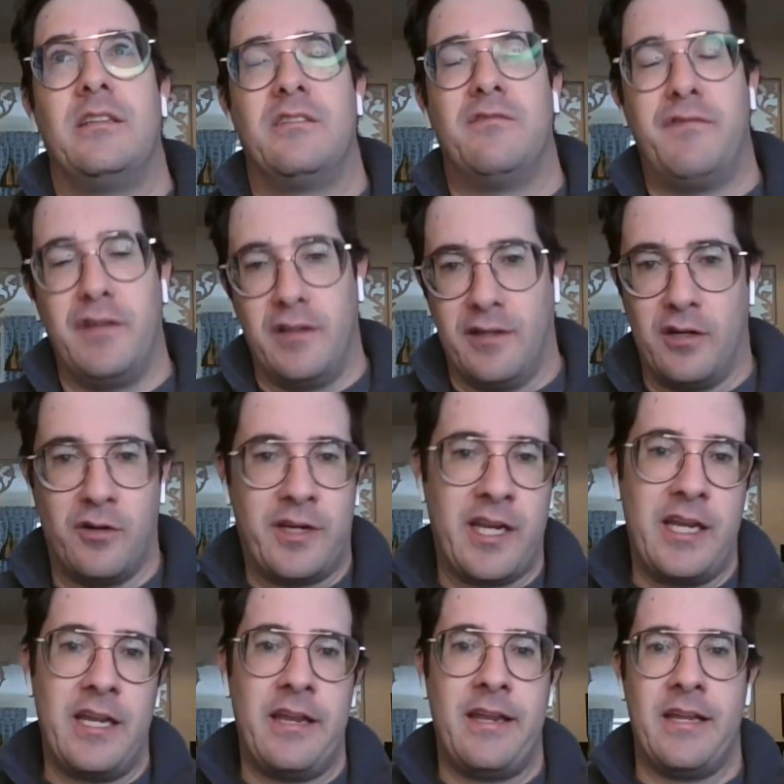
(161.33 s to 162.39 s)
is feeling
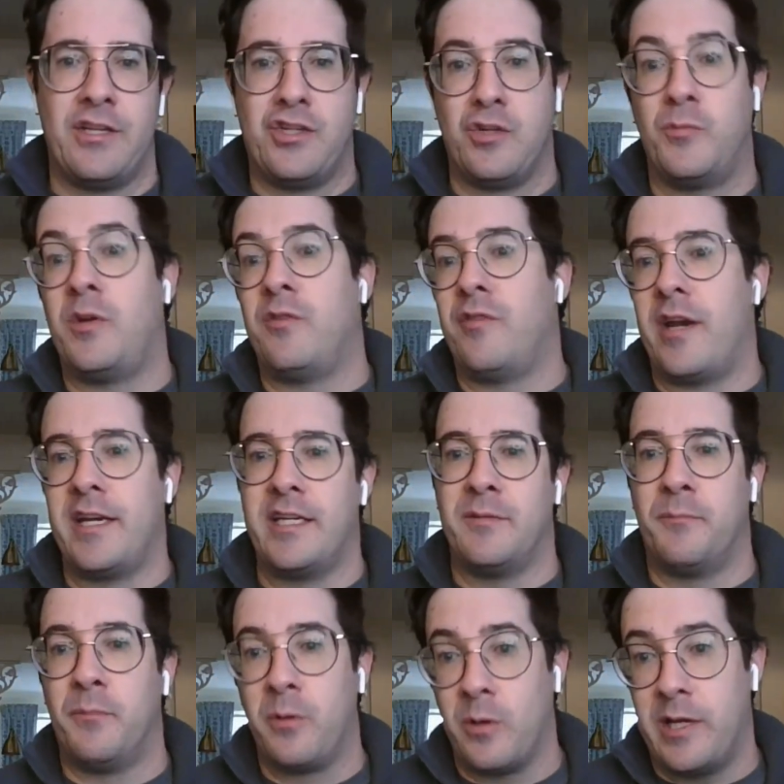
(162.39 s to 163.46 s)
okay and should be ready
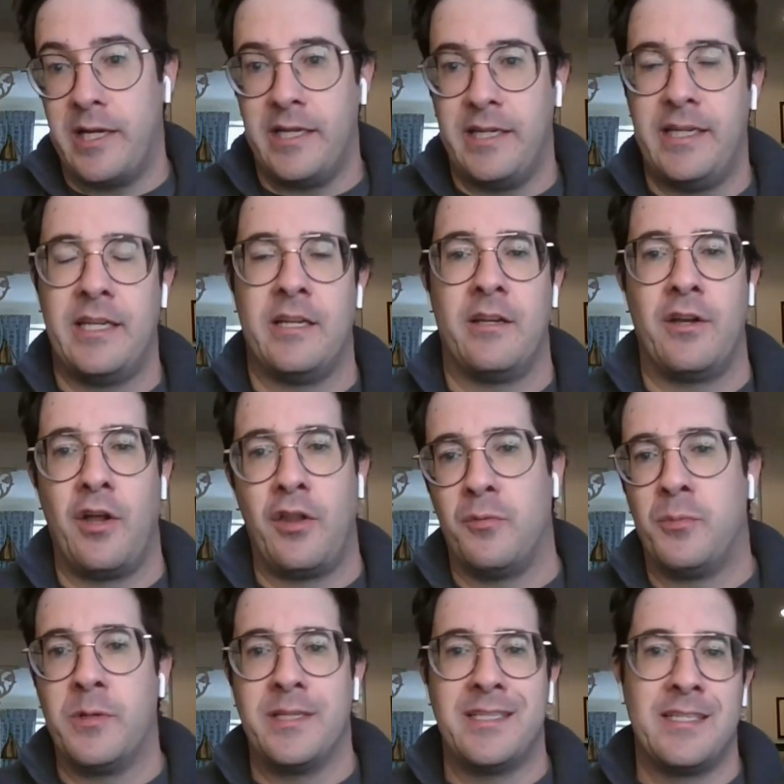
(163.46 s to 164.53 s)
to play in
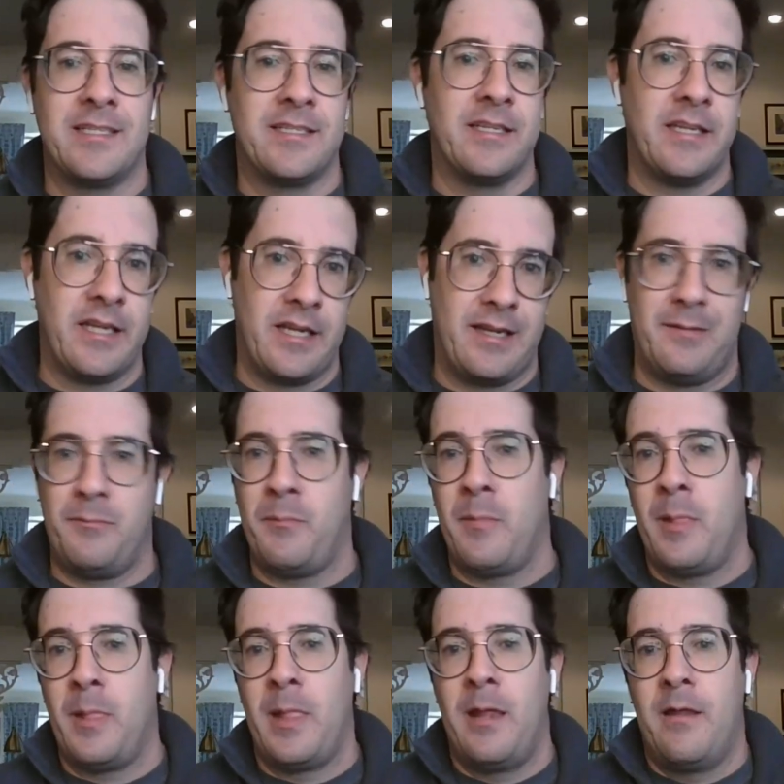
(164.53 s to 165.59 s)
another preseason game.
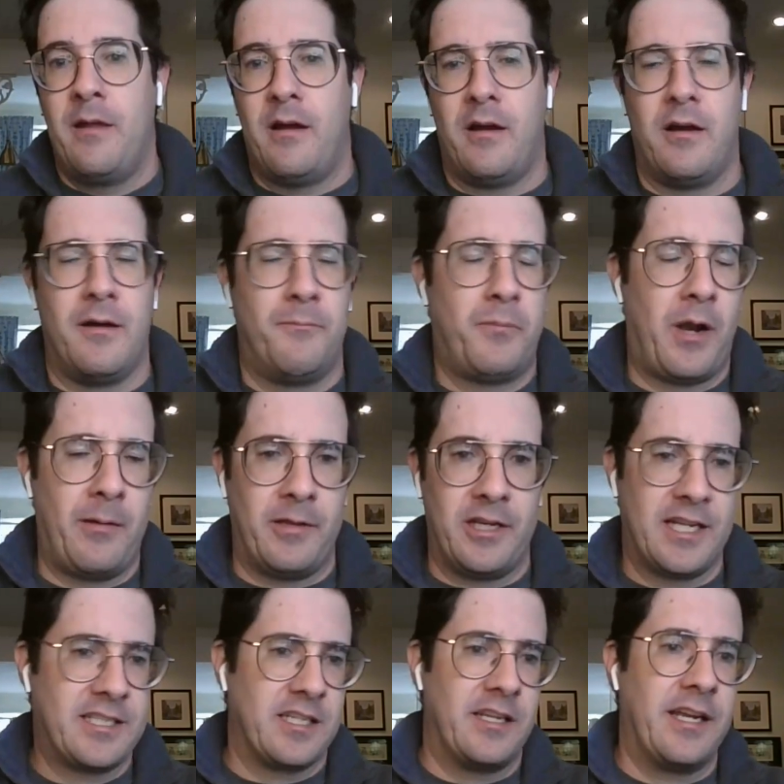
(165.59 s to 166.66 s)
Probably
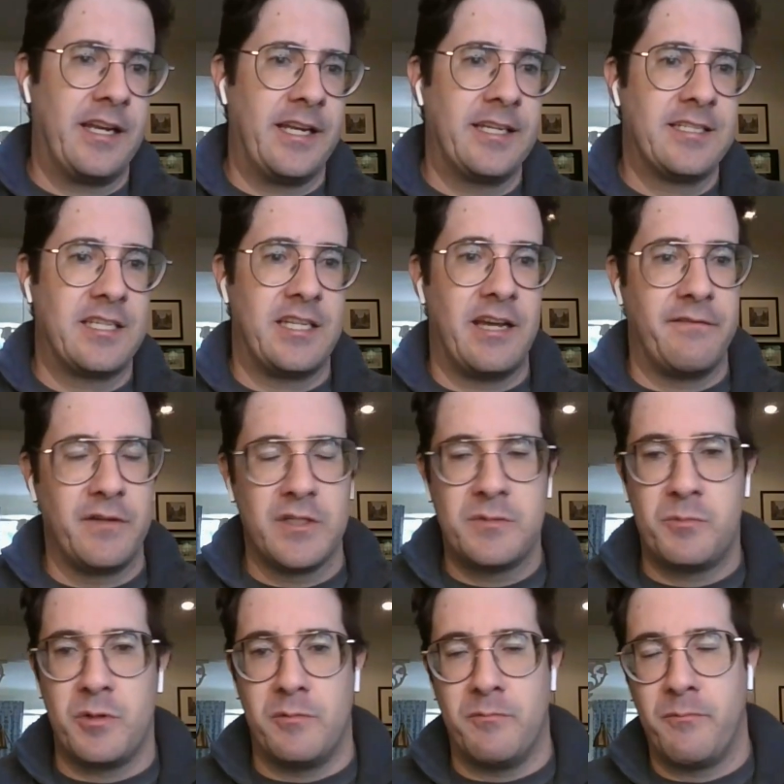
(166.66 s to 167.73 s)
not tonight against the
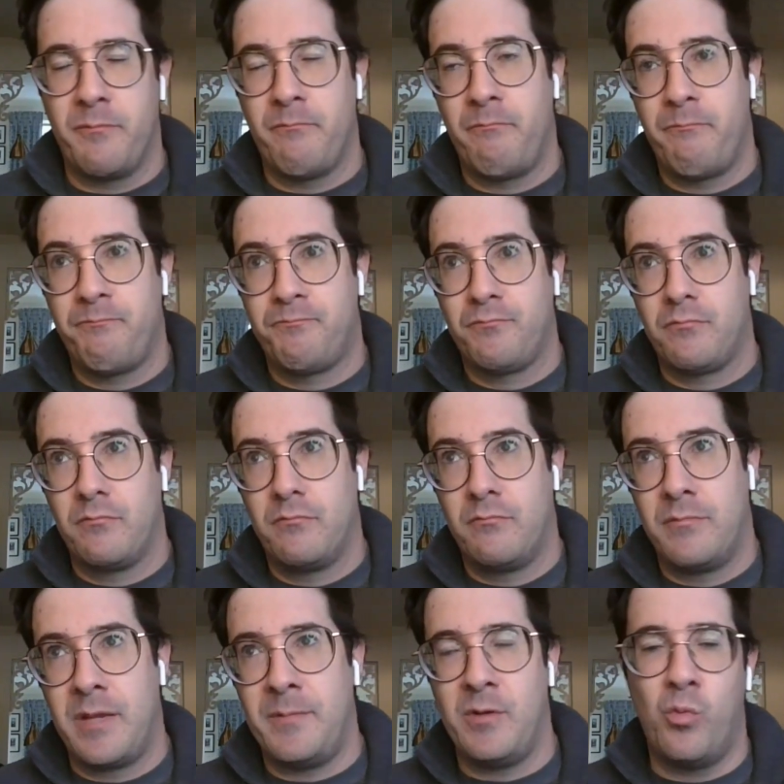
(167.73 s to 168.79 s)
Devils, but
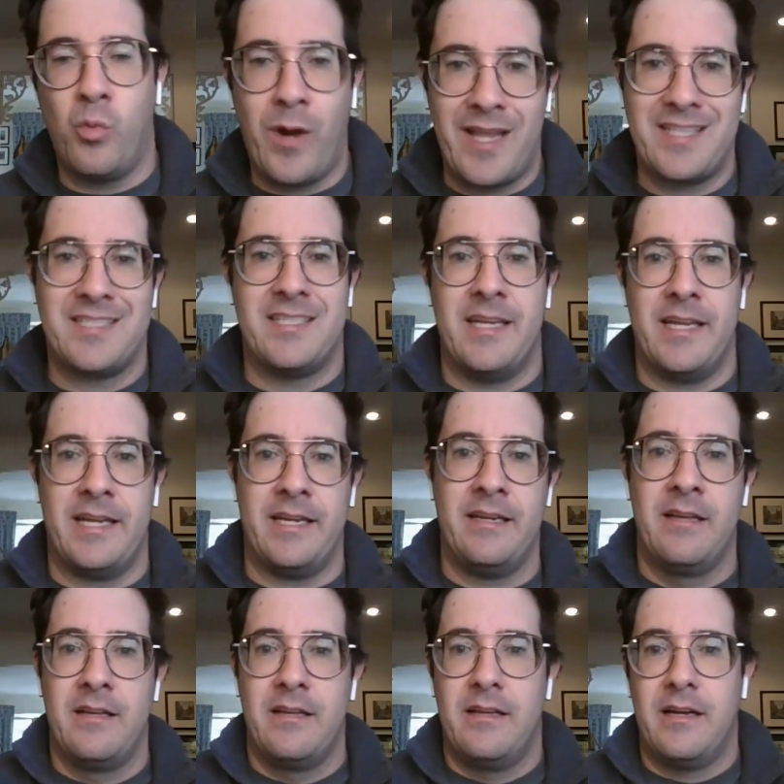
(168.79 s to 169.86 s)
maybe
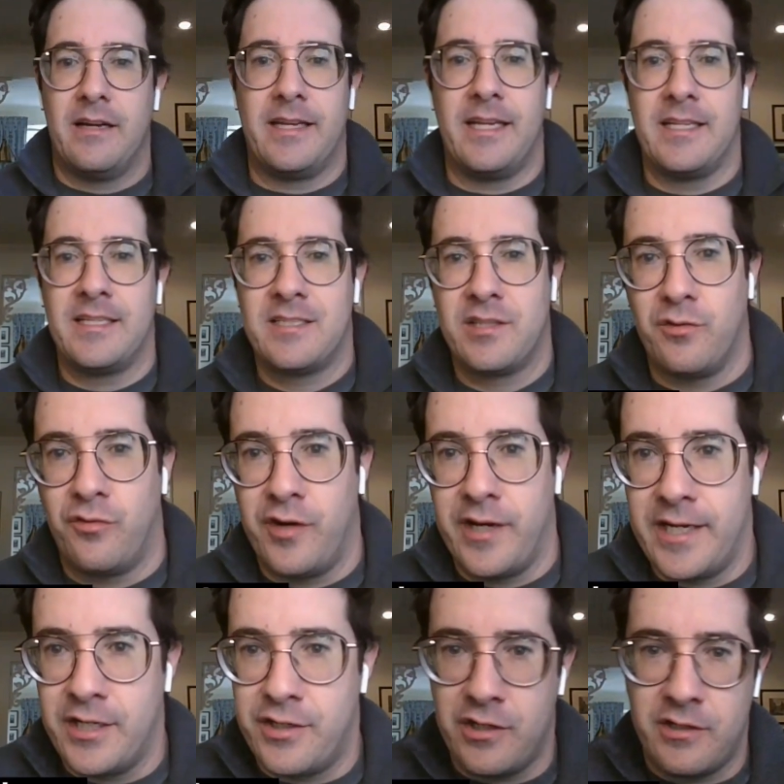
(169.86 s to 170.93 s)
Wednesday against the
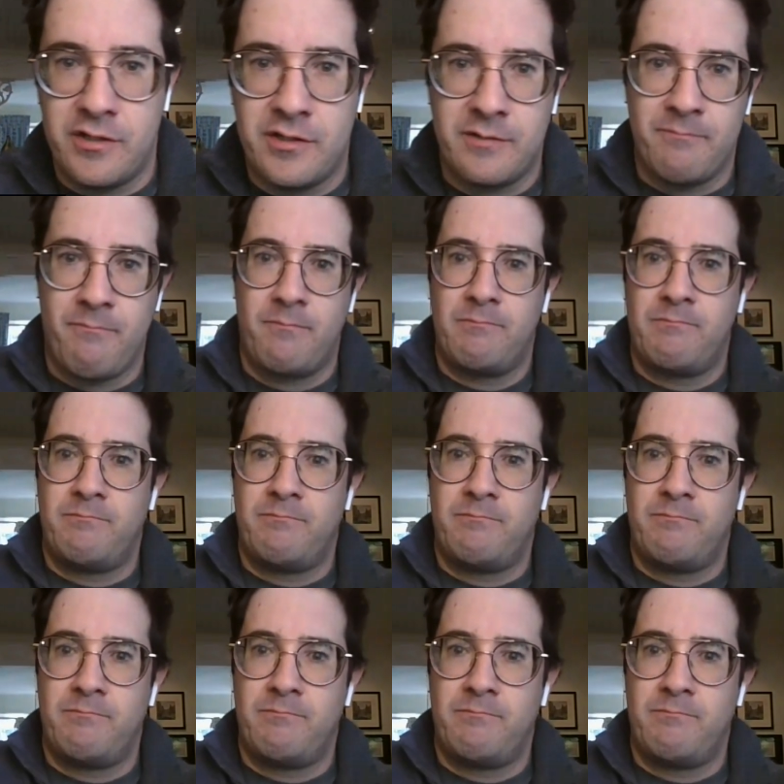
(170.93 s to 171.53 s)
Rangers.